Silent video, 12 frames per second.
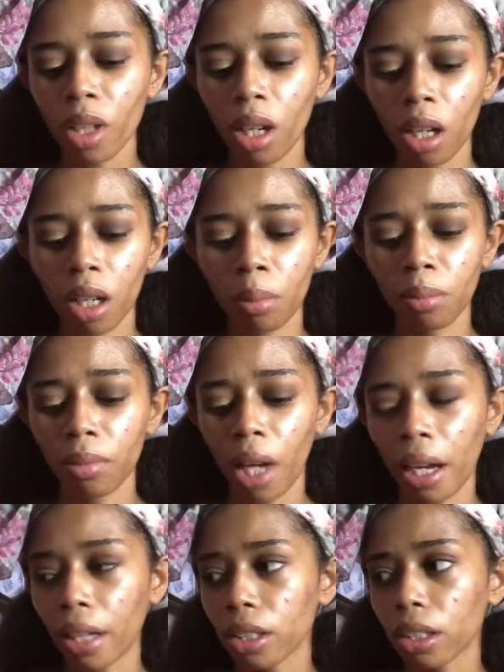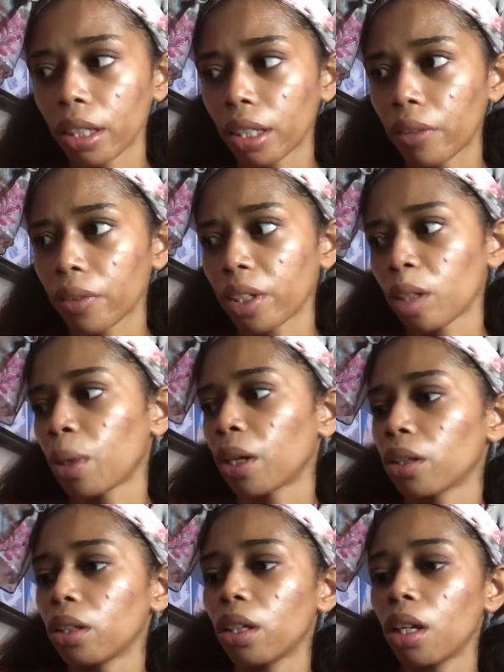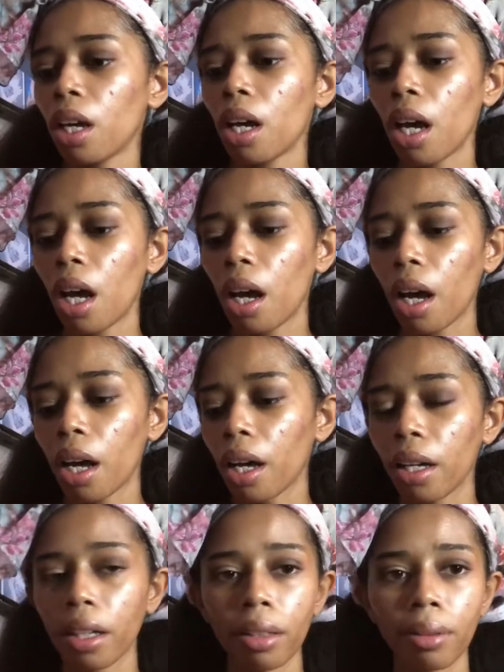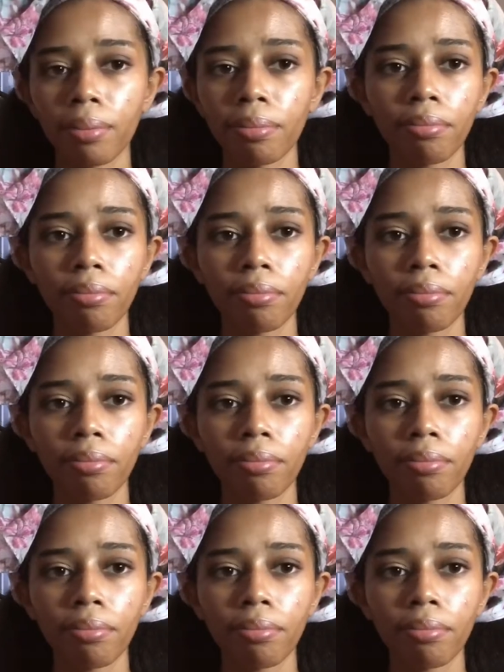And I just like everything about it. I